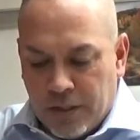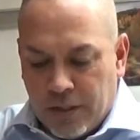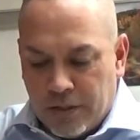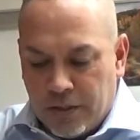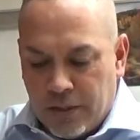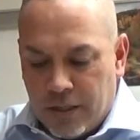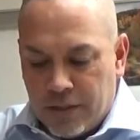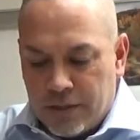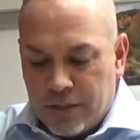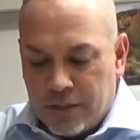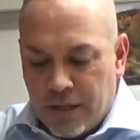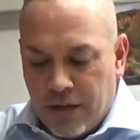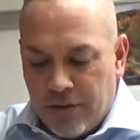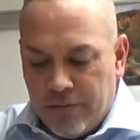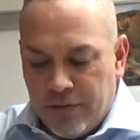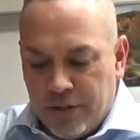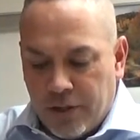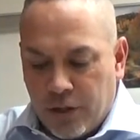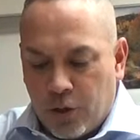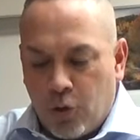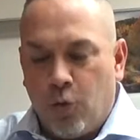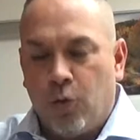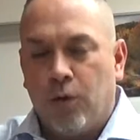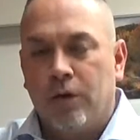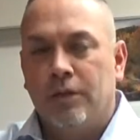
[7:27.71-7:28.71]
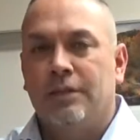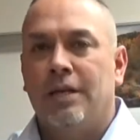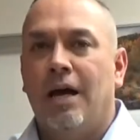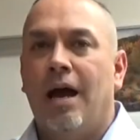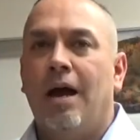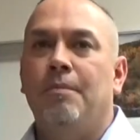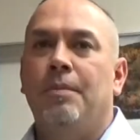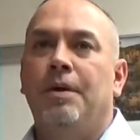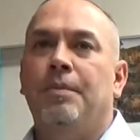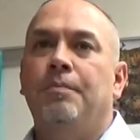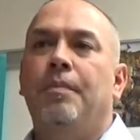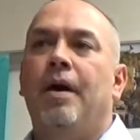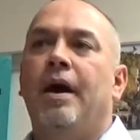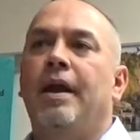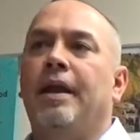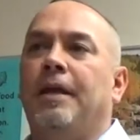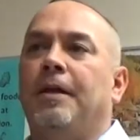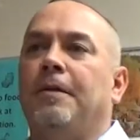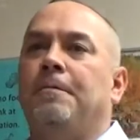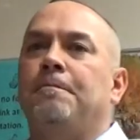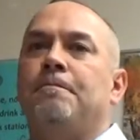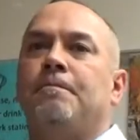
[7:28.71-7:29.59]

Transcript: thus saving the court time and money.